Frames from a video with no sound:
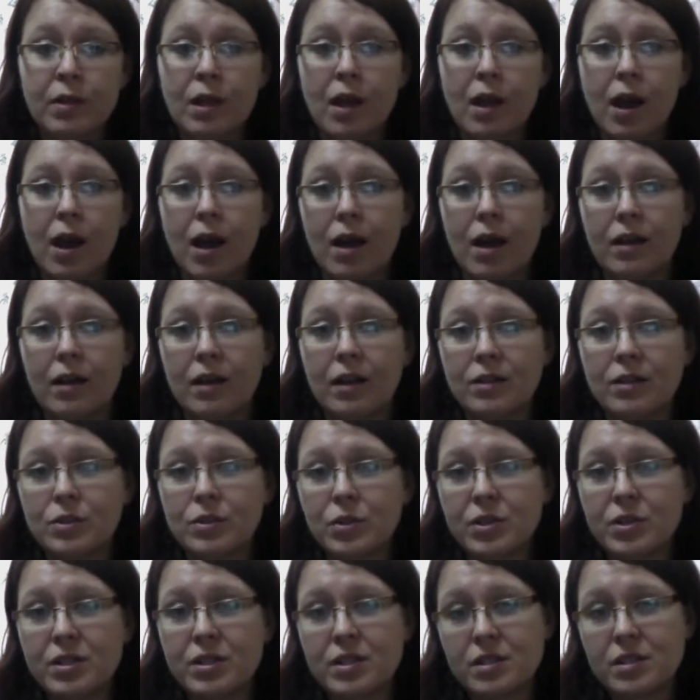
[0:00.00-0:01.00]

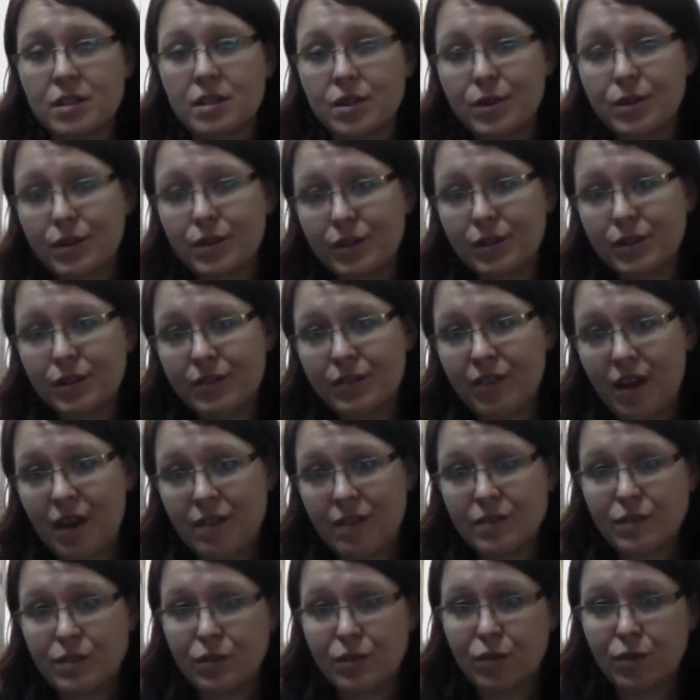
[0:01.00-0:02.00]
Cantores is a 35
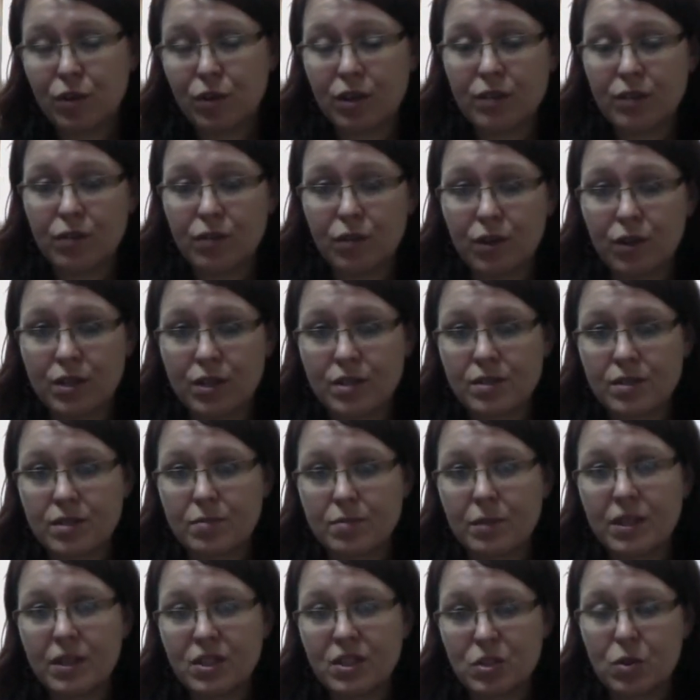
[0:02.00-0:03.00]
to 40 voice
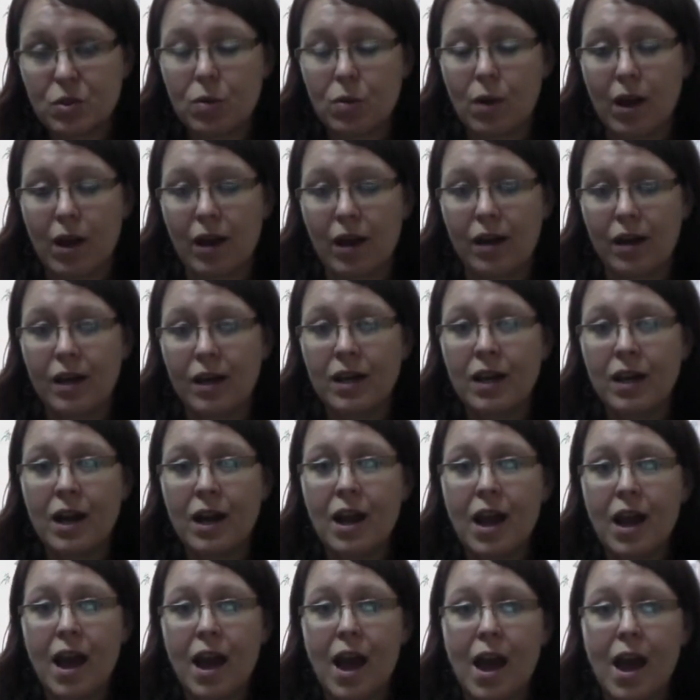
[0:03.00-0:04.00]
mixed choir,
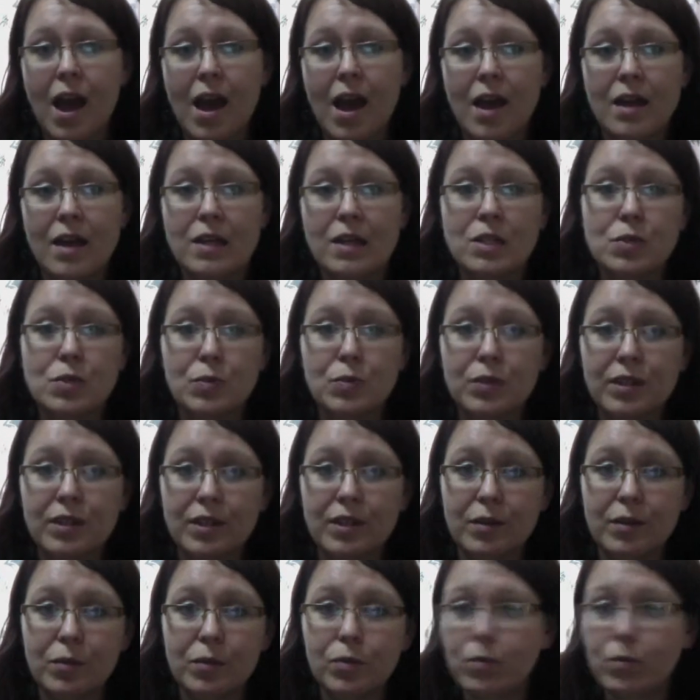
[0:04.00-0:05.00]
and
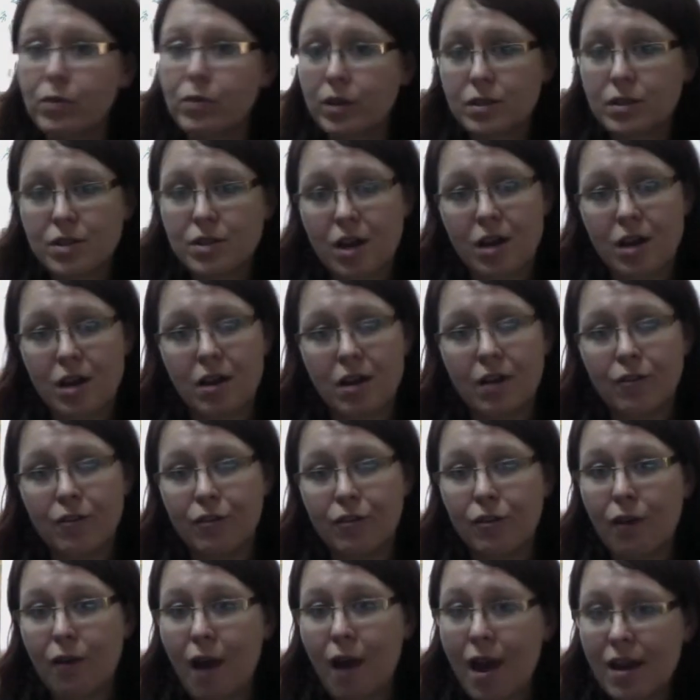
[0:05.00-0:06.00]
we worked on a
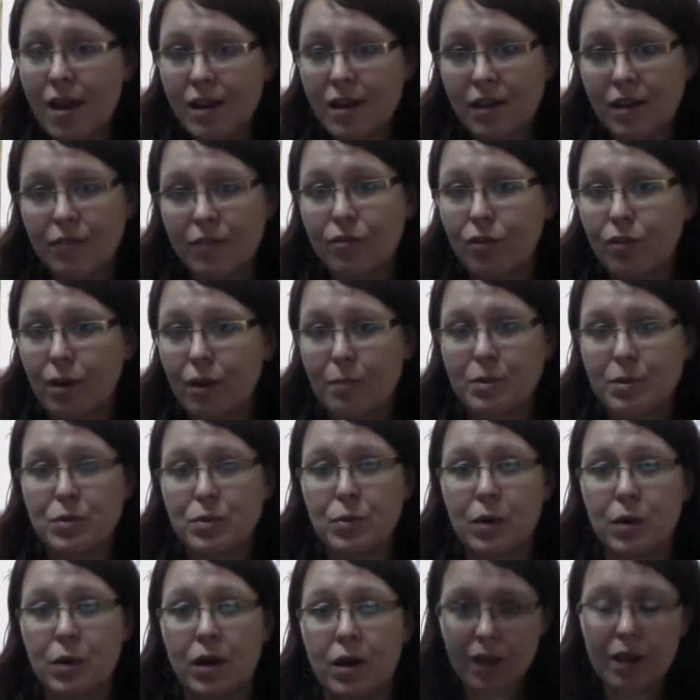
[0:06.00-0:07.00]
variety of
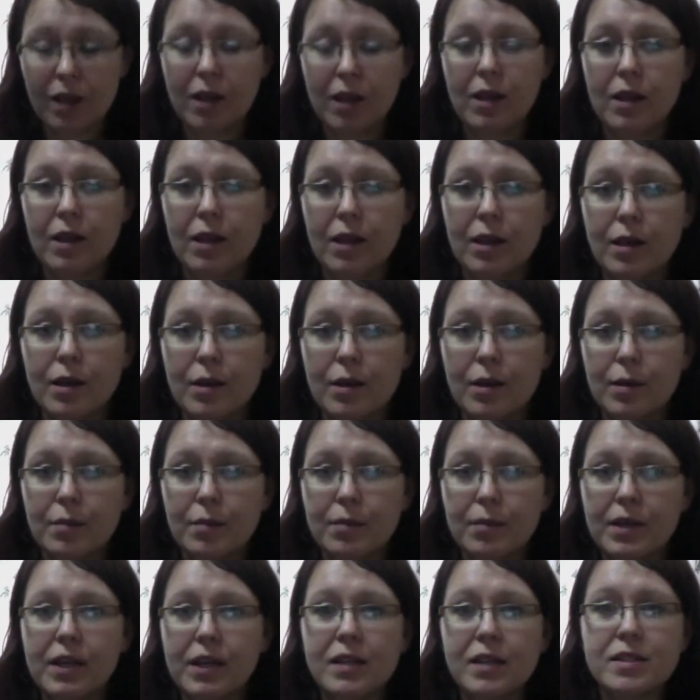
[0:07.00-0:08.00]
repertoire.
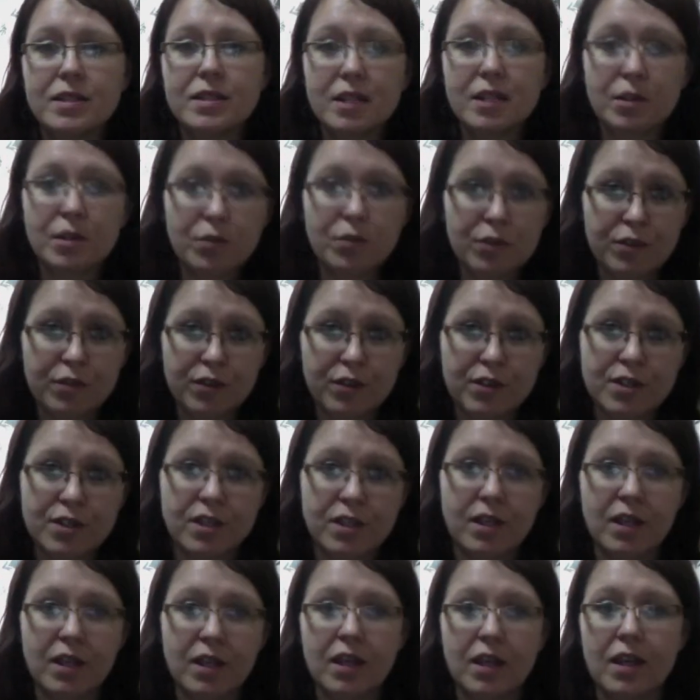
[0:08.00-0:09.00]
Because the
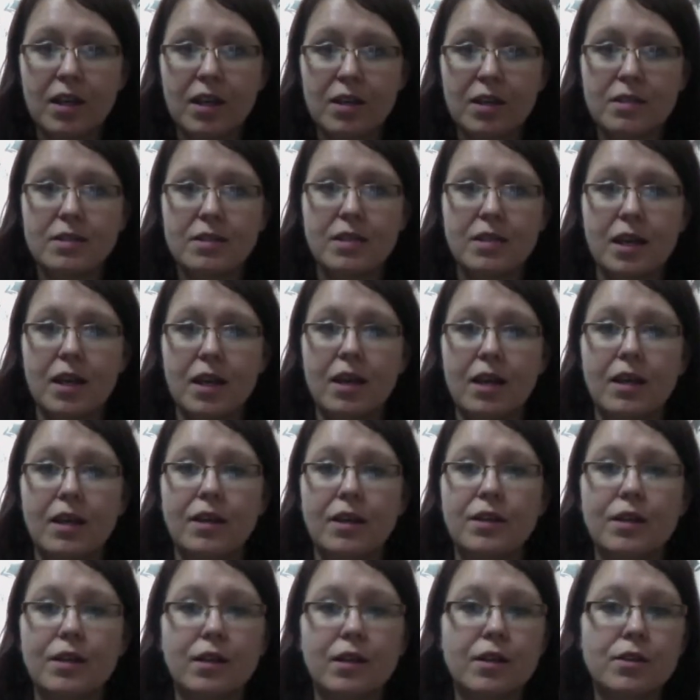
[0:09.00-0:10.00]
university is
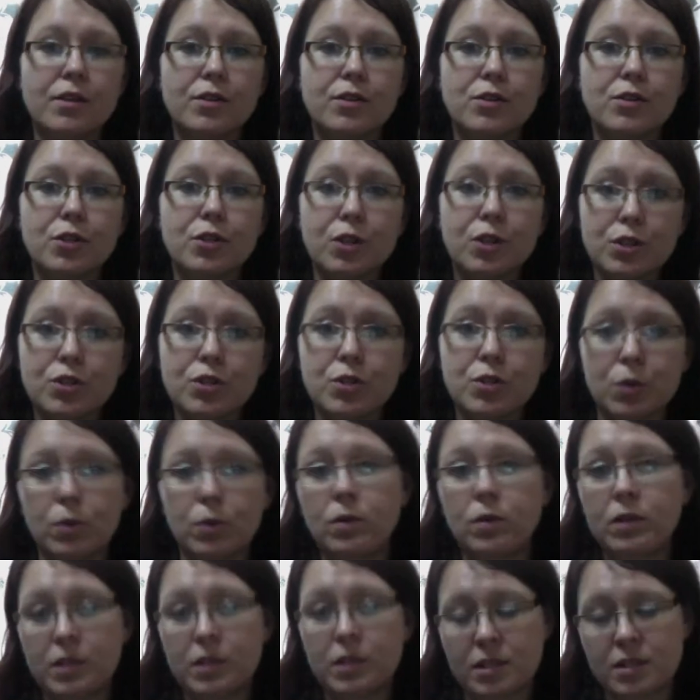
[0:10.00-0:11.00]
a church
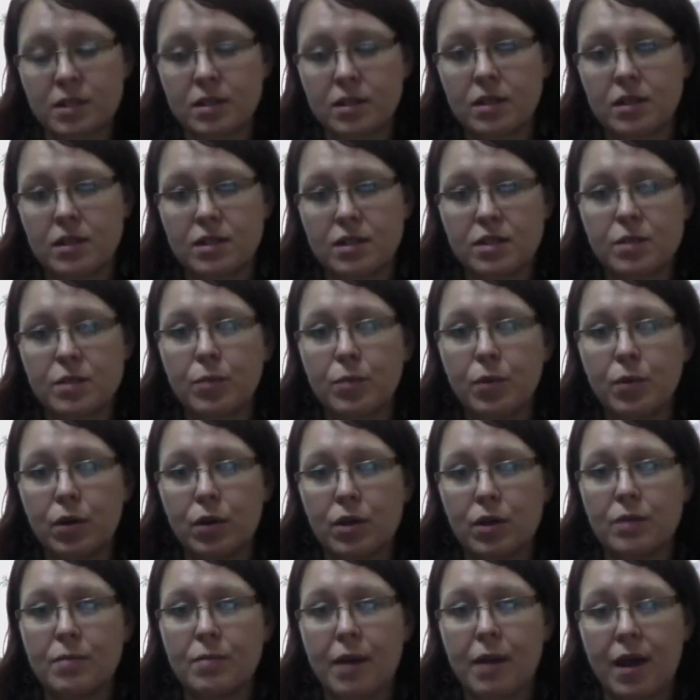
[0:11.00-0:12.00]
school, it's
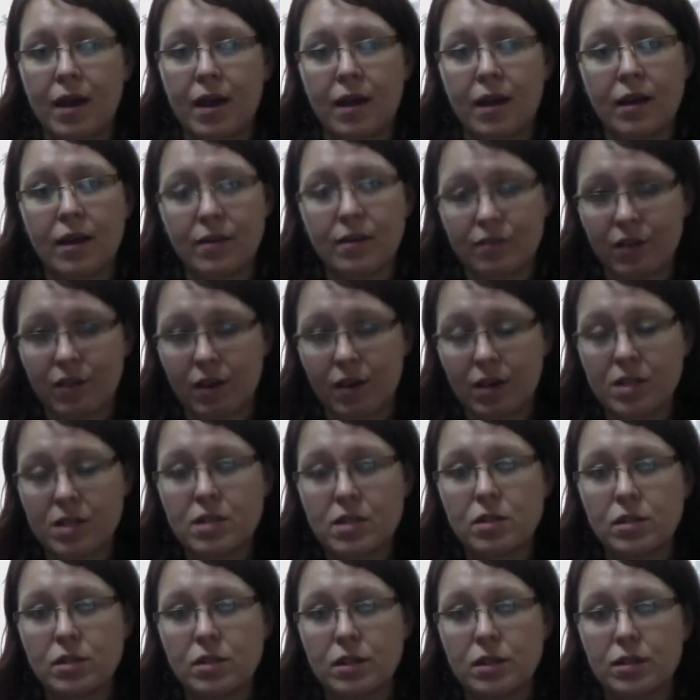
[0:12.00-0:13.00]
supported by
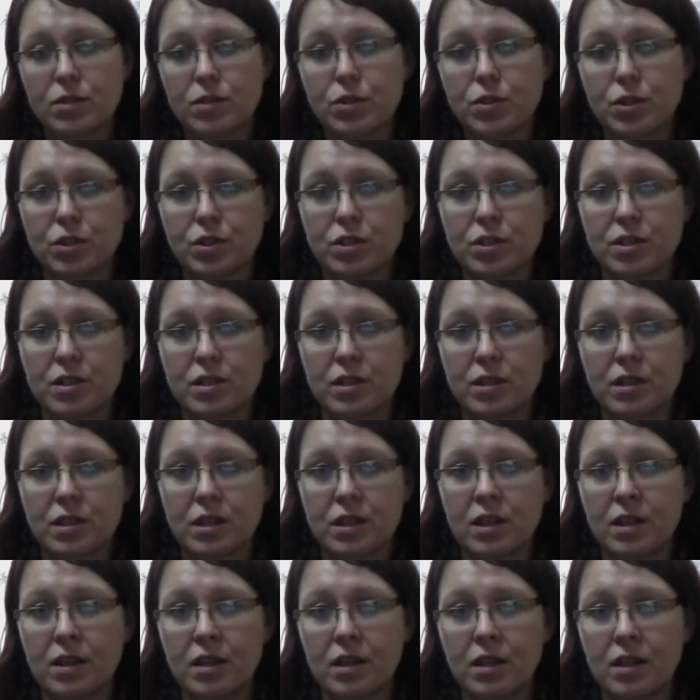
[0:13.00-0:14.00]
various churches
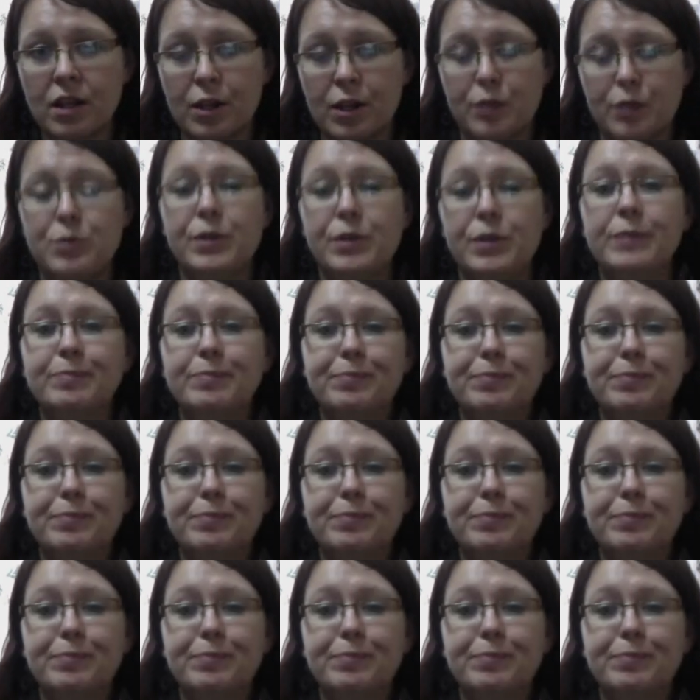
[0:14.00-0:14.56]
in the country.